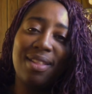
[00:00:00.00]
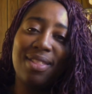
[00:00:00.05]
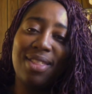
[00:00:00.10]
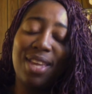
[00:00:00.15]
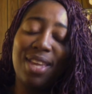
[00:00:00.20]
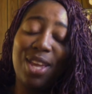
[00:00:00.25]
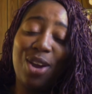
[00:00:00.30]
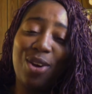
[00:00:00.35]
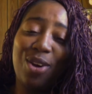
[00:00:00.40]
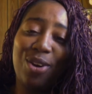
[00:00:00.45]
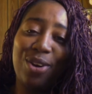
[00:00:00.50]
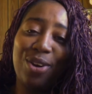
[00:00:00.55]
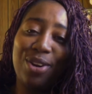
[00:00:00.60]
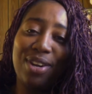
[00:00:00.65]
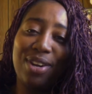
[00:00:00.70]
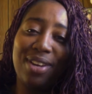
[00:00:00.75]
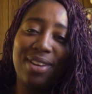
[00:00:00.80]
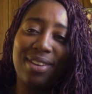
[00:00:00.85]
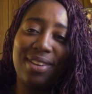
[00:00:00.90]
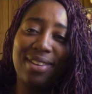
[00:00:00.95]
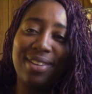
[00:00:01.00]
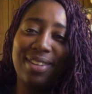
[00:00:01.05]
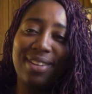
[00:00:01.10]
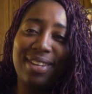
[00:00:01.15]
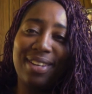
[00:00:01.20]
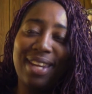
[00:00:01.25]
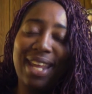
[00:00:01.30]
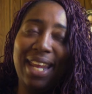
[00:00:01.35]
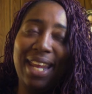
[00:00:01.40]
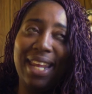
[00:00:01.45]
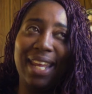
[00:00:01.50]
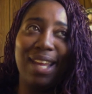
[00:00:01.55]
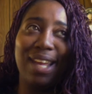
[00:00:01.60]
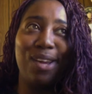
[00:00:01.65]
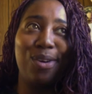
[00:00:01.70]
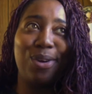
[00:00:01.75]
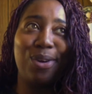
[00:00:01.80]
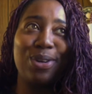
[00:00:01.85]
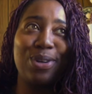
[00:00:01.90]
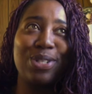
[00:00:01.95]
the yarn,
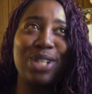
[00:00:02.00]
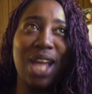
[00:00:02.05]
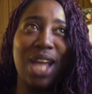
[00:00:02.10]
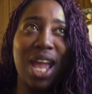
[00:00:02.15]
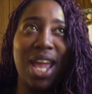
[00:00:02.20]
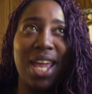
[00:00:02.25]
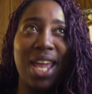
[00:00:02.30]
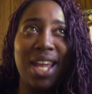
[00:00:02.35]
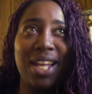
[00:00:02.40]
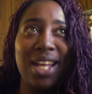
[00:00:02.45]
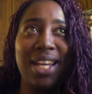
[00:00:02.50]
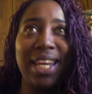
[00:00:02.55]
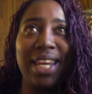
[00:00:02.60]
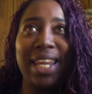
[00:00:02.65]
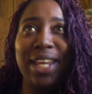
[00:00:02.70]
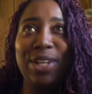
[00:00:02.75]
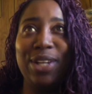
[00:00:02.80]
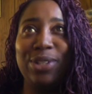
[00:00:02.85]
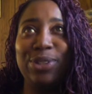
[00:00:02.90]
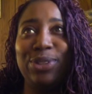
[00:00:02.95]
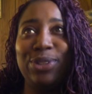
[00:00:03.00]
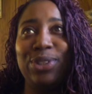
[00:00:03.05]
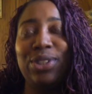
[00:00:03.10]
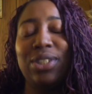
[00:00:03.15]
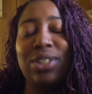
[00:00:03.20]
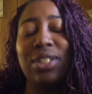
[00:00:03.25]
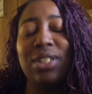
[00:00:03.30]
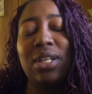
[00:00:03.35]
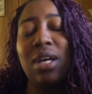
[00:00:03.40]
knitting, crocheting, needles,